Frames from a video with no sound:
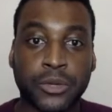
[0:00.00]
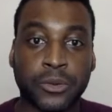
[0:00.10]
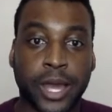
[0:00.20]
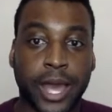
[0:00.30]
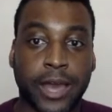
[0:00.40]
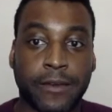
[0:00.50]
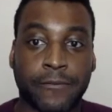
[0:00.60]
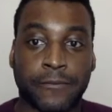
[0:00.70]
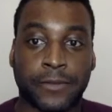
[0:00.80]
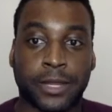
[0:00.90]

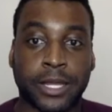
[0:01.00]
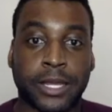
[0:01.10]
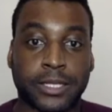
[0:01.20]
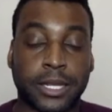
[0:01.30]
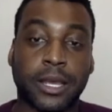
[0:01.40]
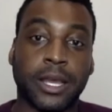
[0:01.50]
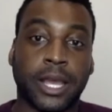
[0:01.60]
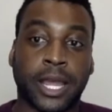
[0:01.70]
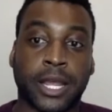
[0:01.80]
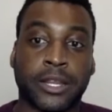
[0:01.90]
have linked,
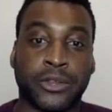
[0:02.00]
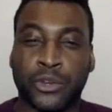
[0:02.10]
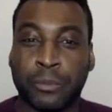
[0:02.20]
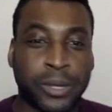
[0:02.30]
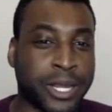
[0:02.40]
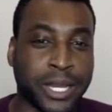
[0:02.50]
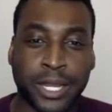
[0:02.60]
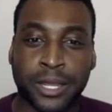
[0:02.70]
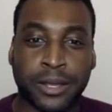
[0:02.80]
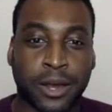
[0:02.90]
and you don't put any